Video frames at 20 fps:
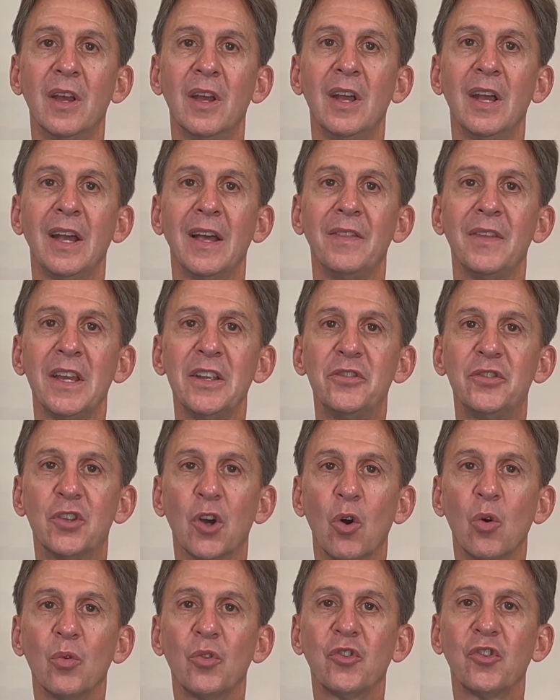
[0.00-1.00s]
and they
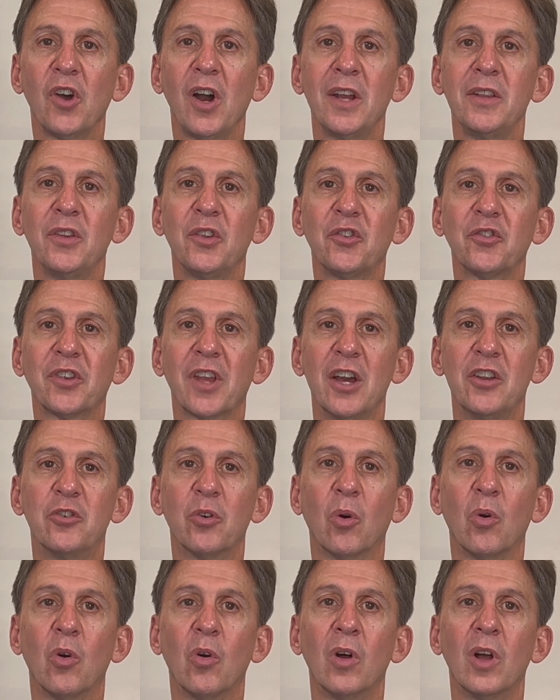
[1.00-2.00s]
don't sign the
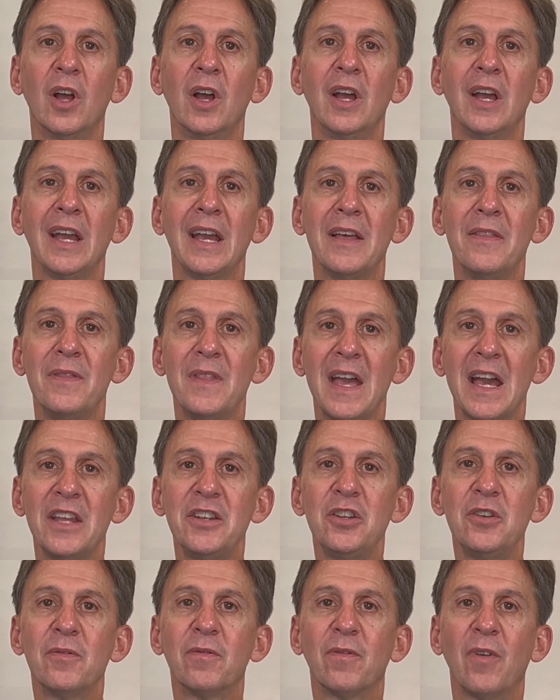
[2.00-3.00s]
schedule, and then
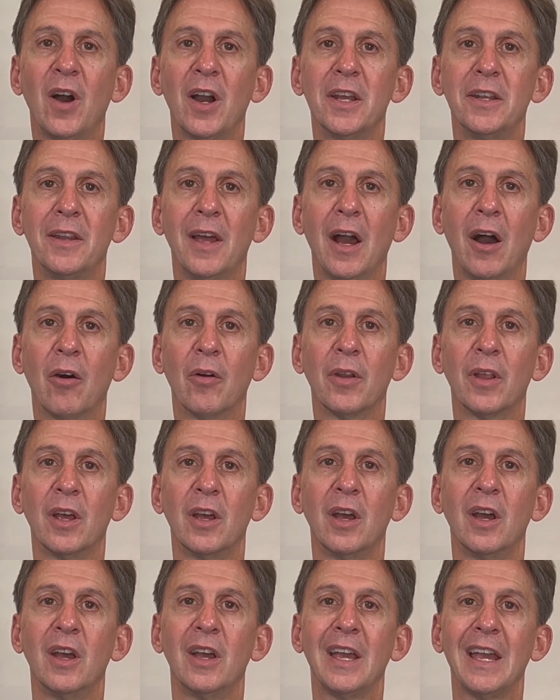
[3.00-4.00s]
you find out
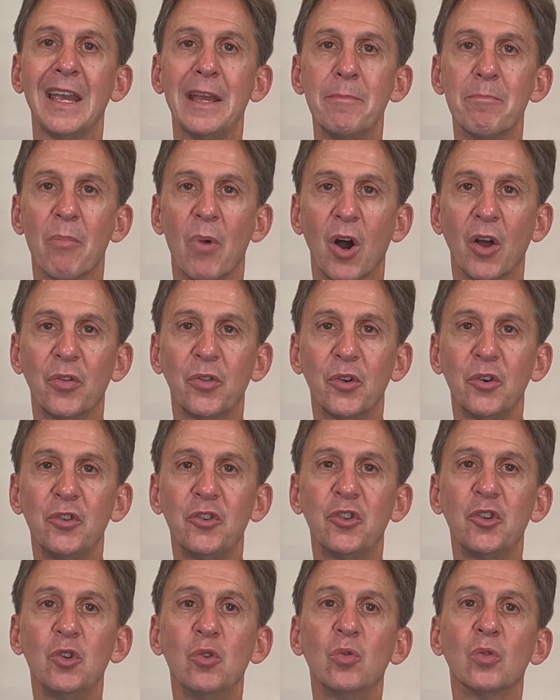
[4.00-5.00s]
a month or
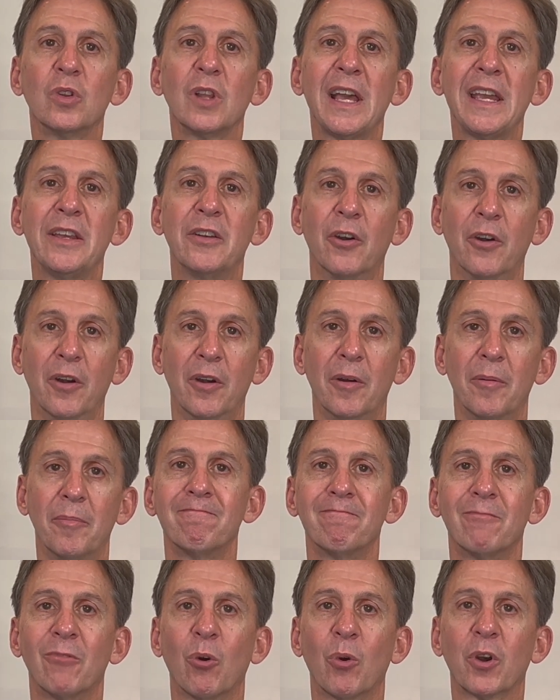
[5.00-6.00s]
2 later,
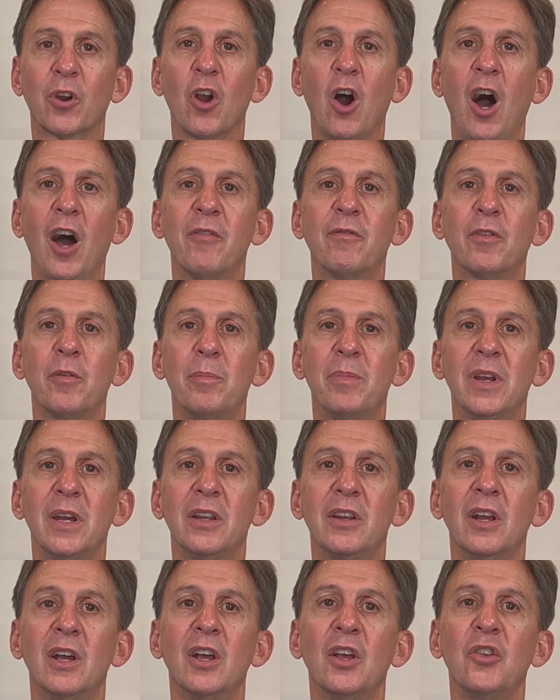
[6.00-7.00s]
or God
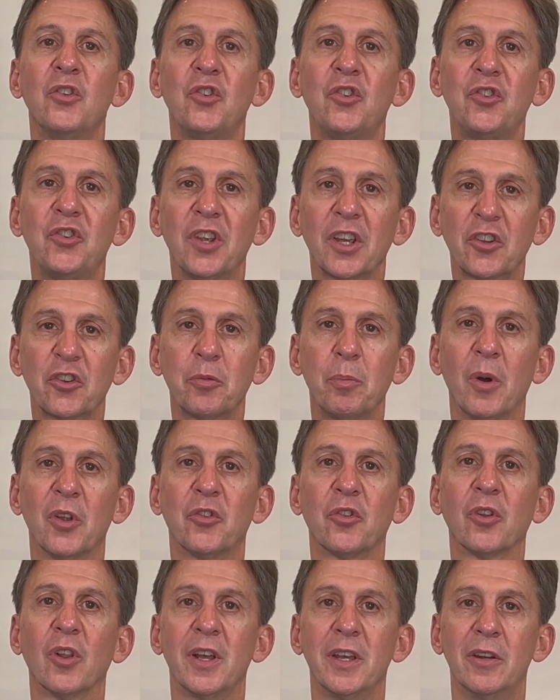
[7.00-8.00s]
forbid, 6
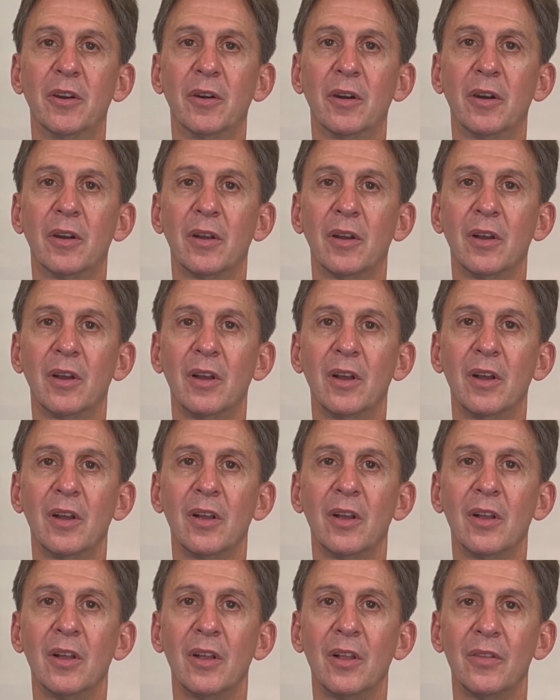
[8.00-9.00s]
months later,
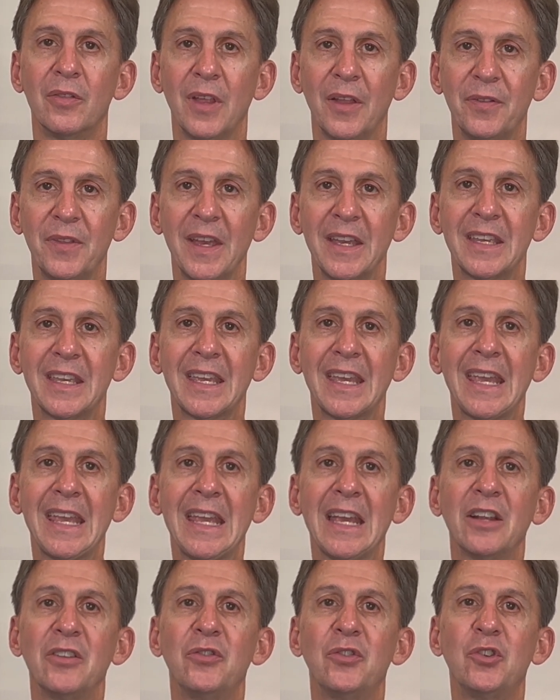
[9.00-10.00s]
that they
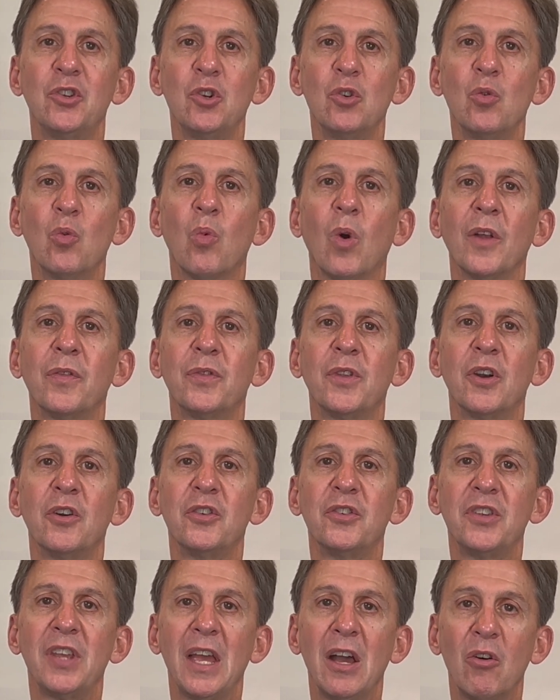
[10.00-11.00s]
can't do what they're
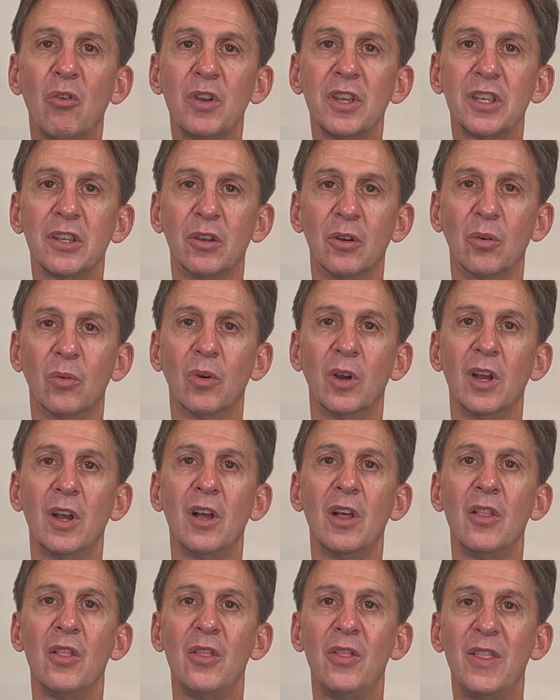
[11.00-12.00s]
telling you,
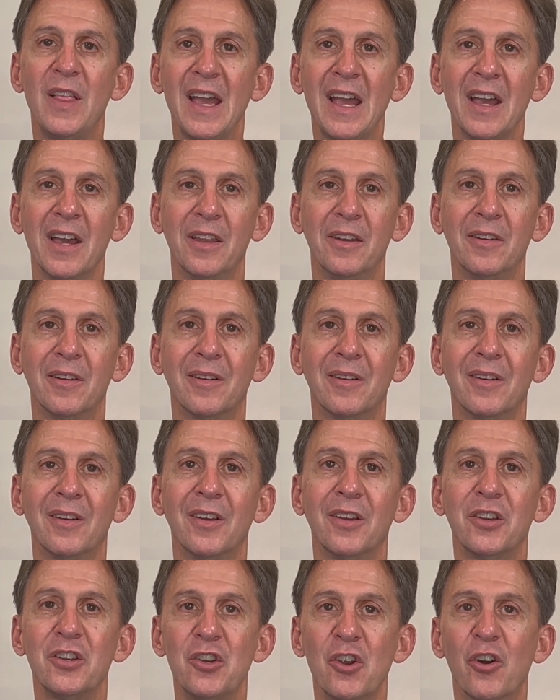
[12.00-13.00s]
then
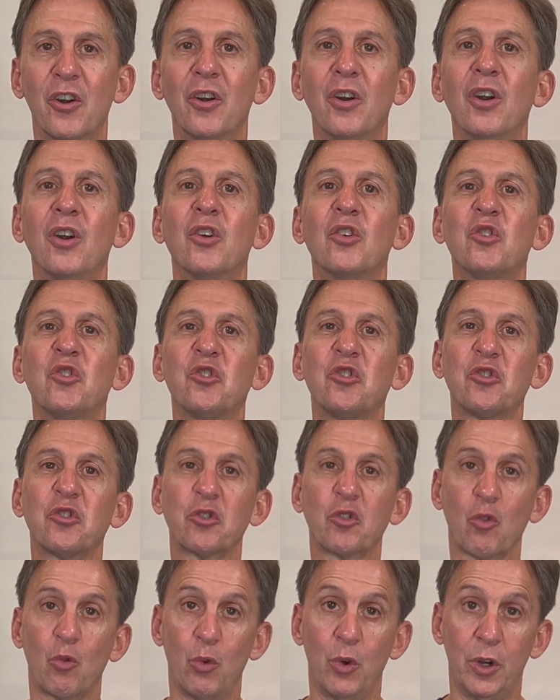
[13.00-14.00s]
you're
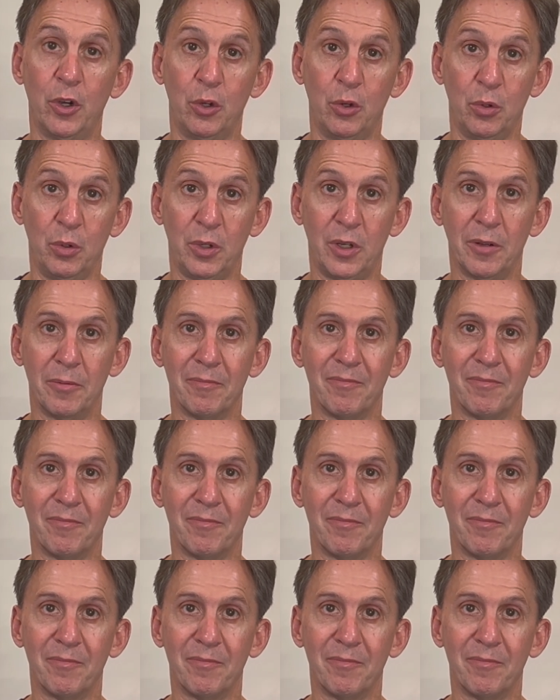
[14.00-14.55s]
screwed.